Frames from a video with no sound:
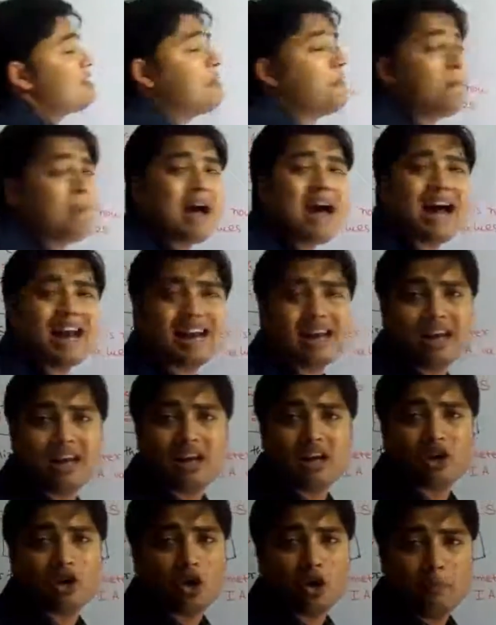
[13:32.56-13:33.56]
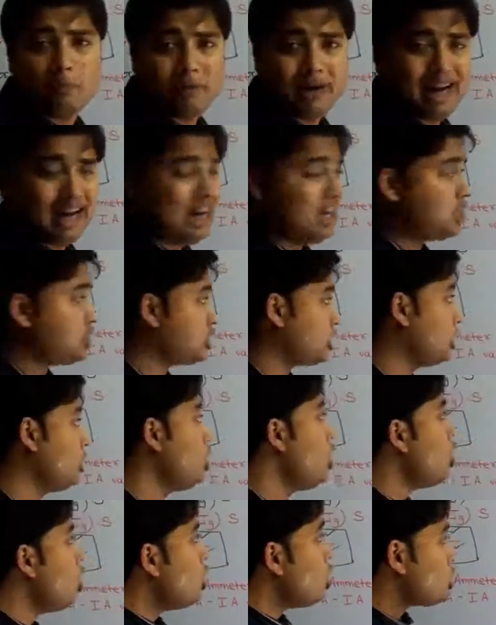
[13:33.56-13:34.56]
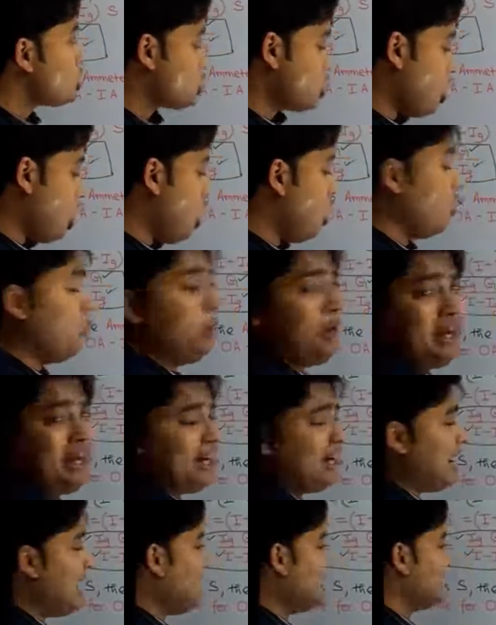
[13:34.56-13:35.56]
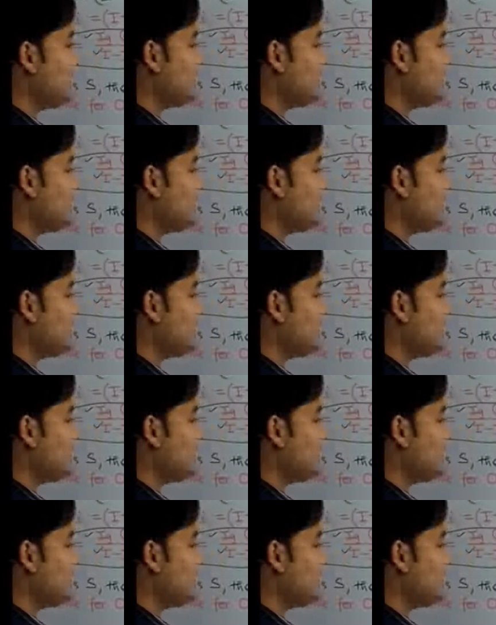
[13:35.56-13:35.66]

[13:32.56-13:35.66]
a parallel combination. So we can